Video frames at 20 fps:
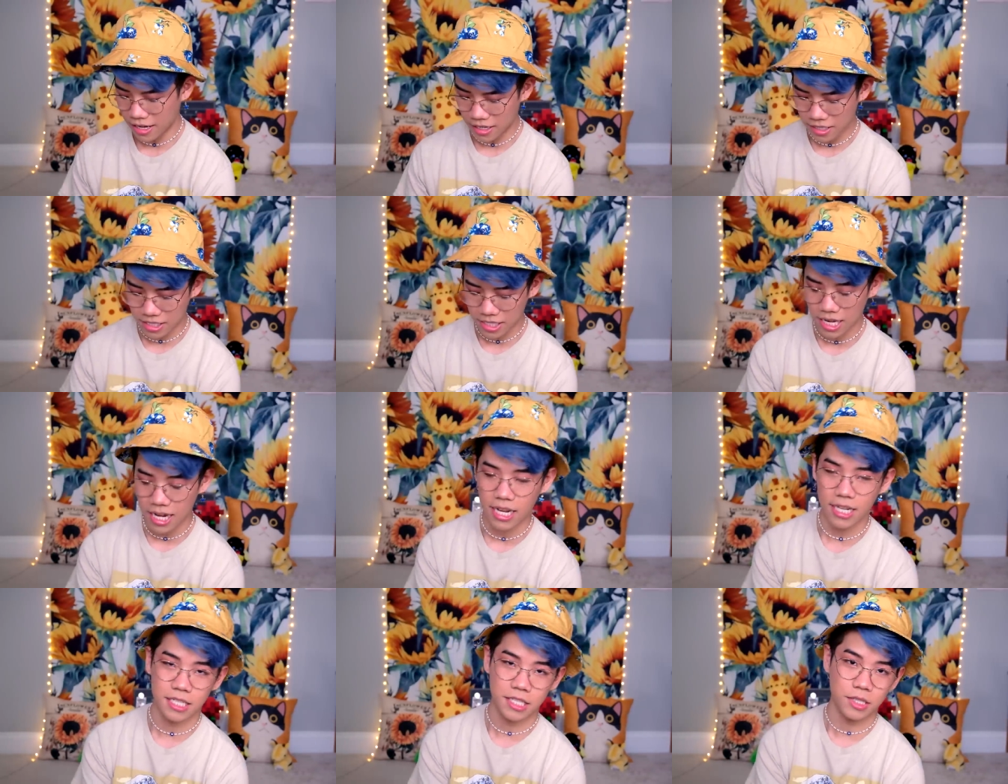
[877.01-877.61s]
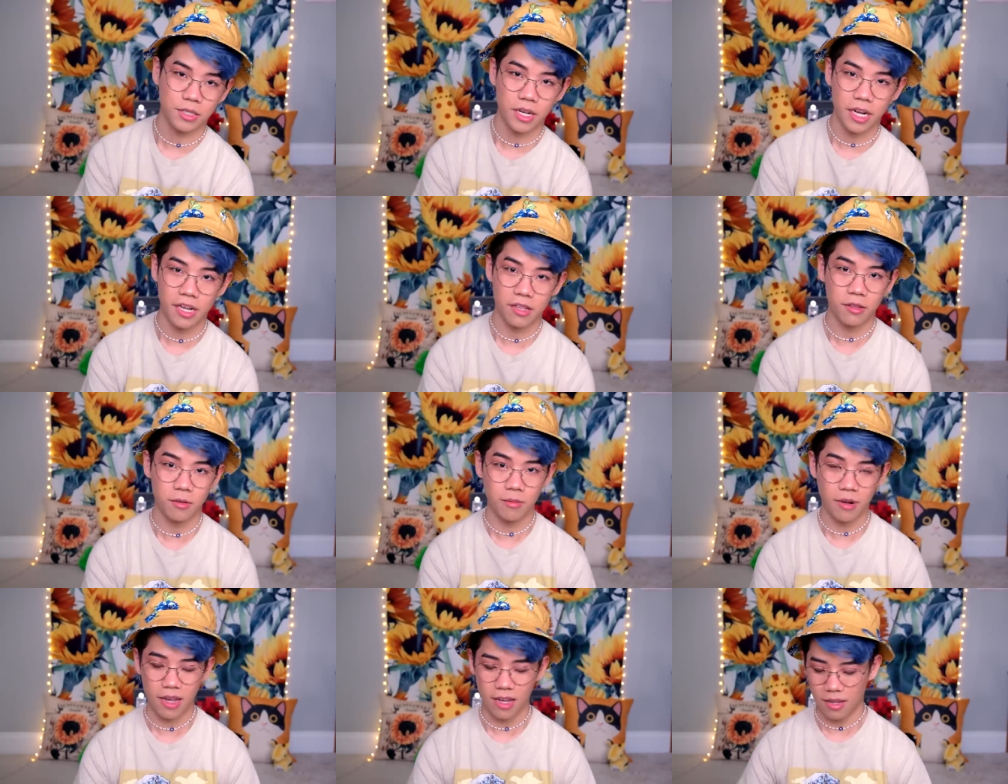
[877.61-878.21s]
cause I still hate
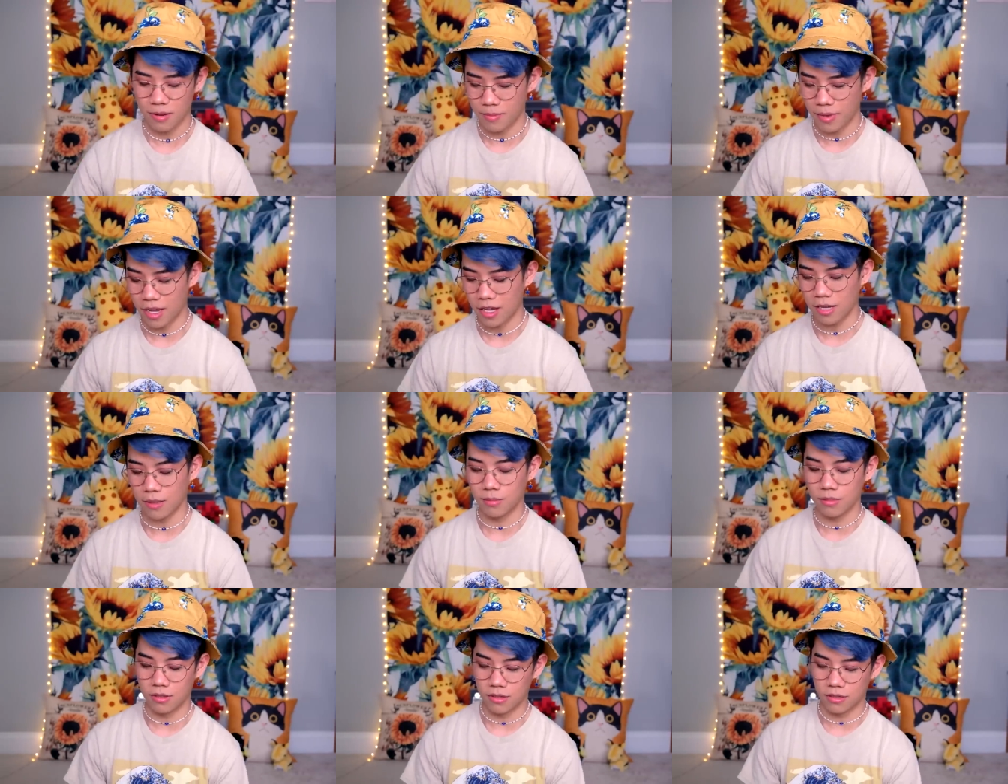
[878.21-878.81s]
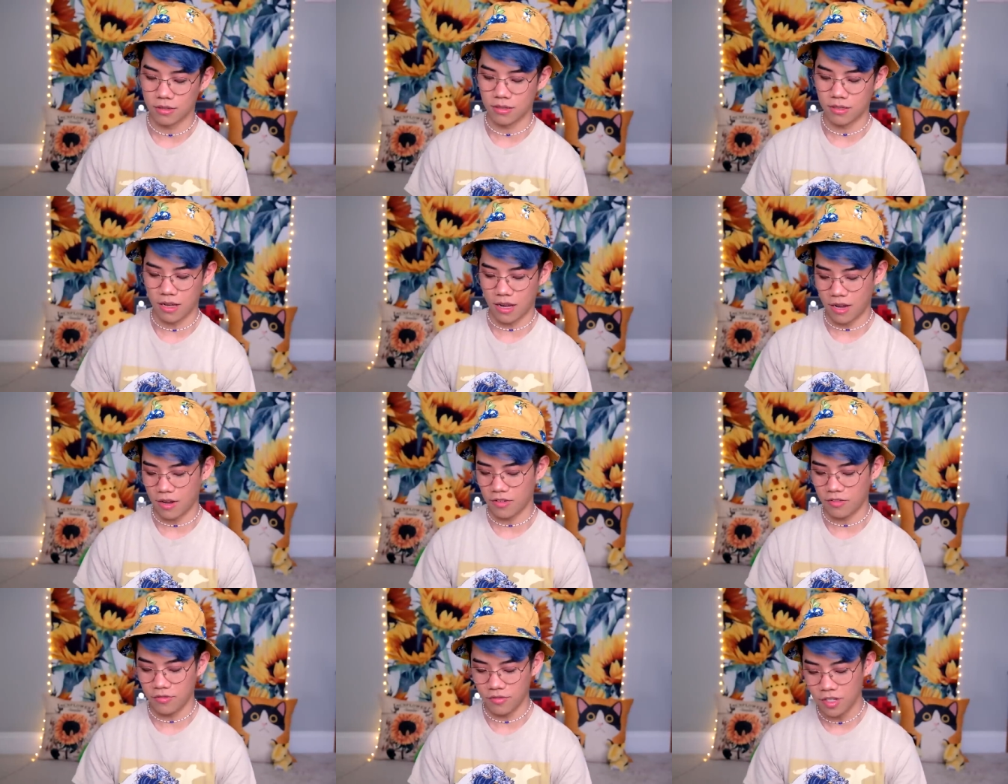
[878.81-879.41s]
the way makeup looks
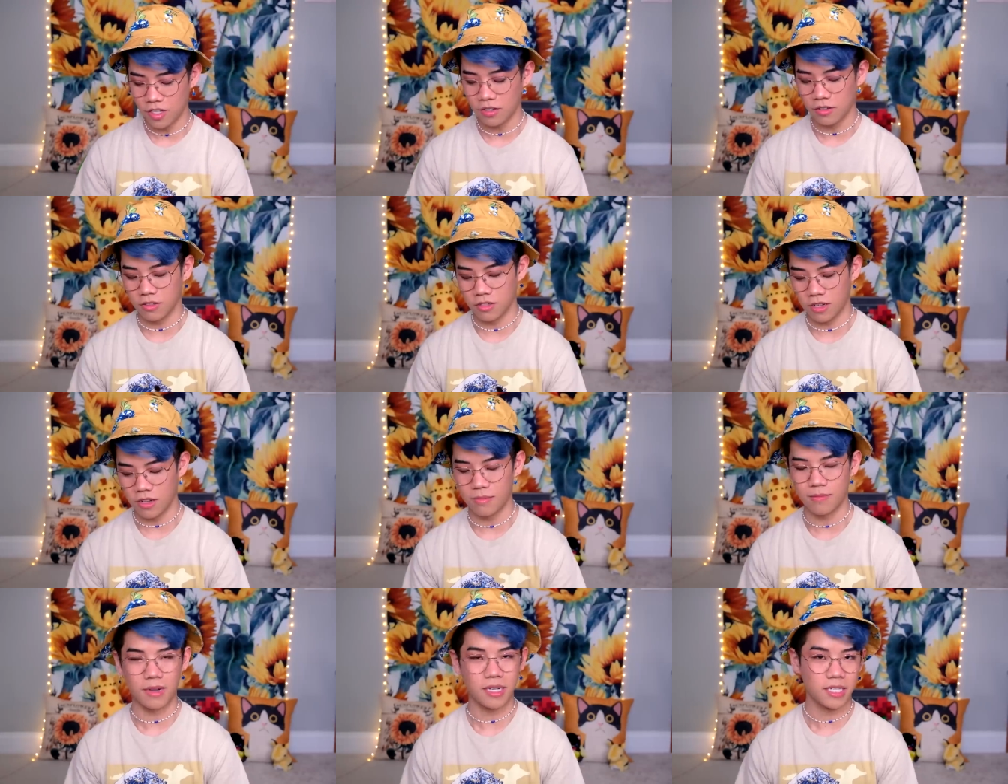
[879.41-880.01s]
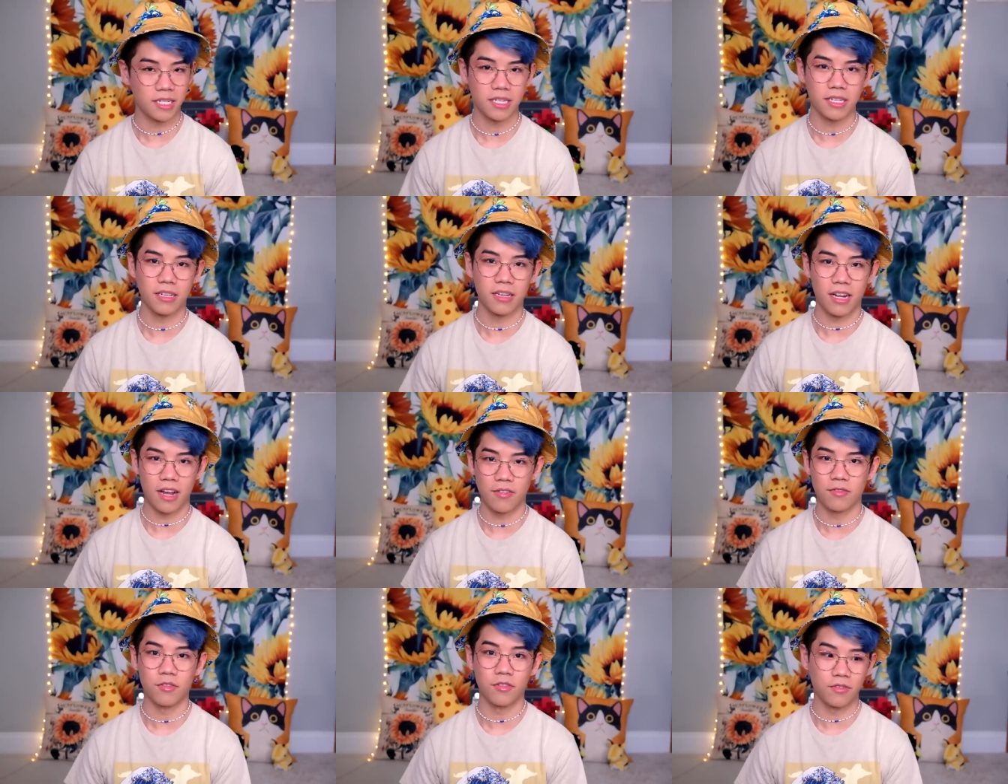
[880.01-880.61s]
and feels on my skin
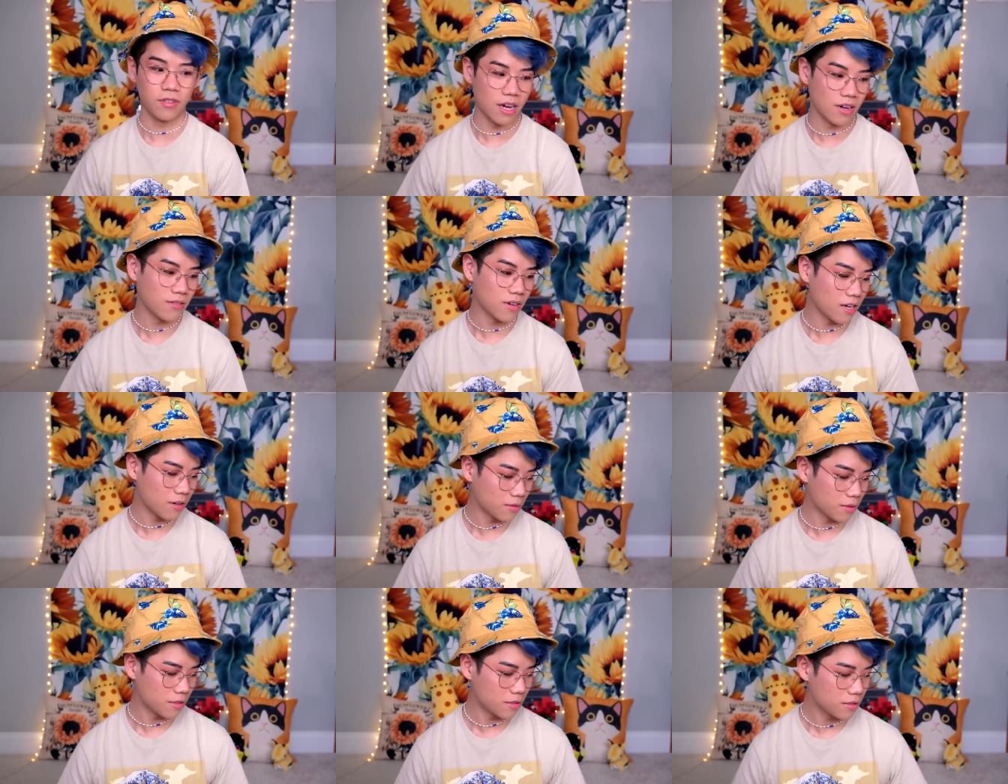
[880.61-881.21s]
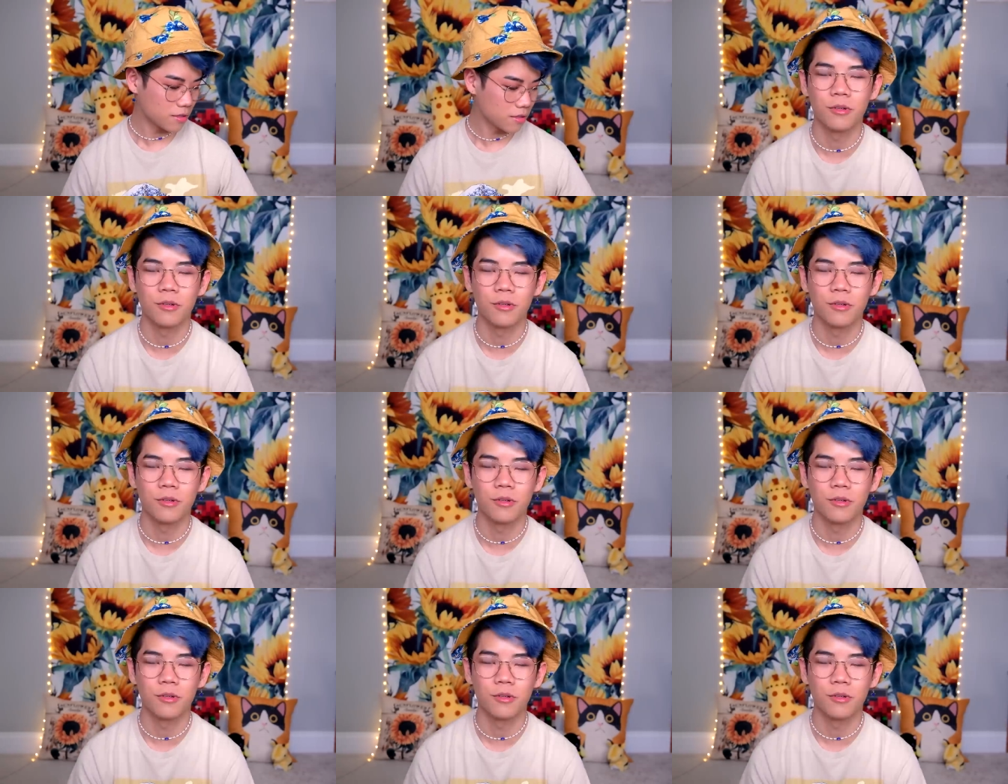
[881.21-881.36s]
after five hours,